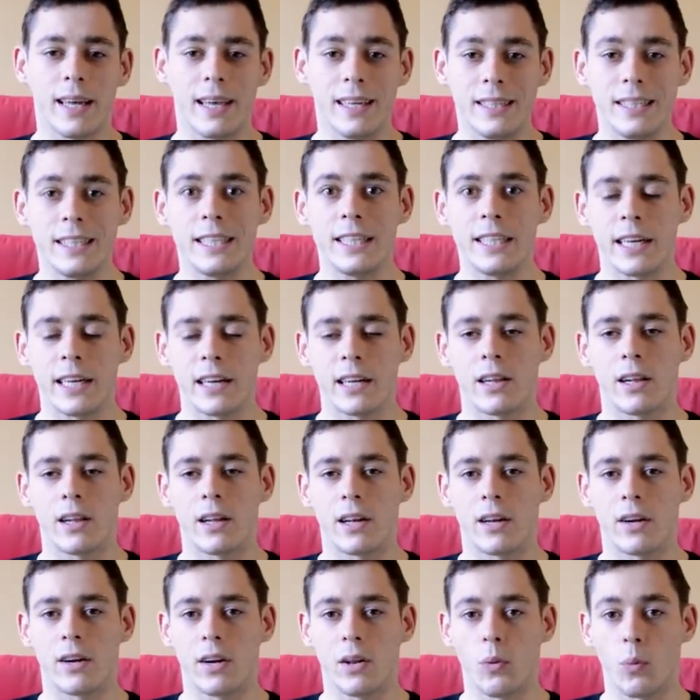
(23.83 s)
in detail
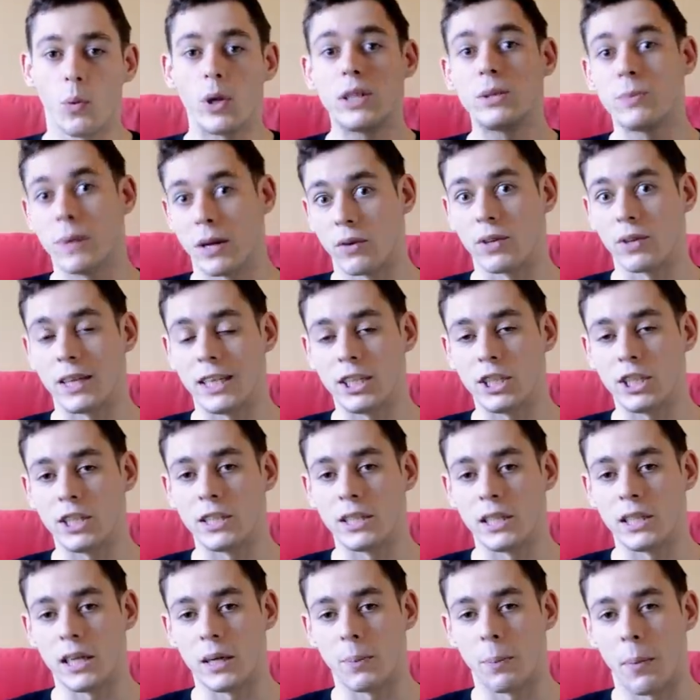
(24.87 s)
on what's my
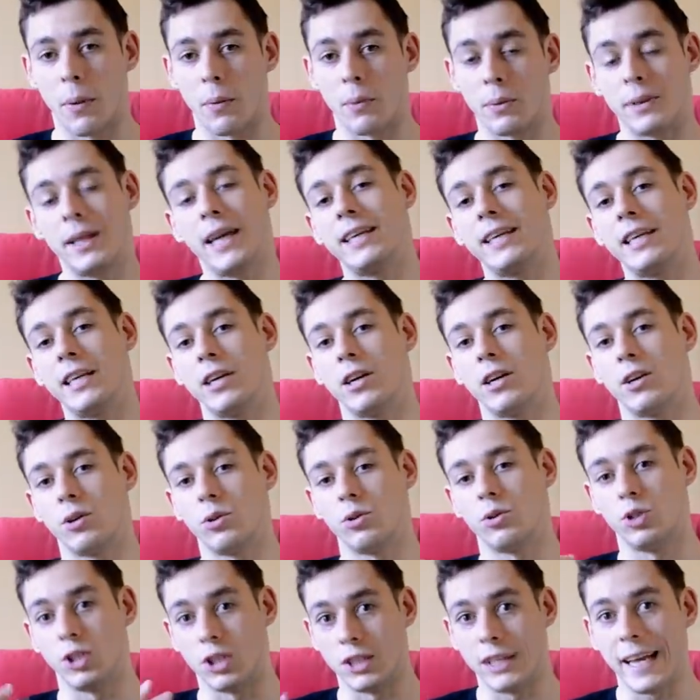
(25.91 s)
relationship with
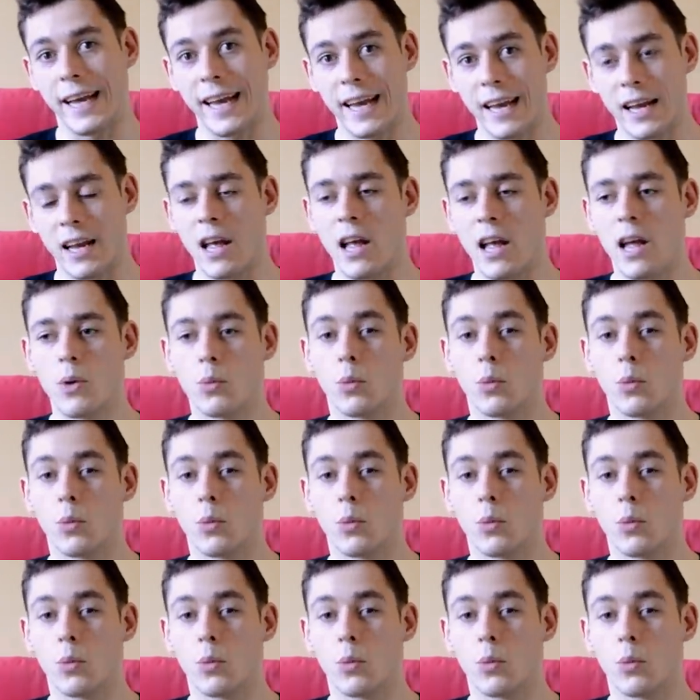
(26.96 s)
Aikido today,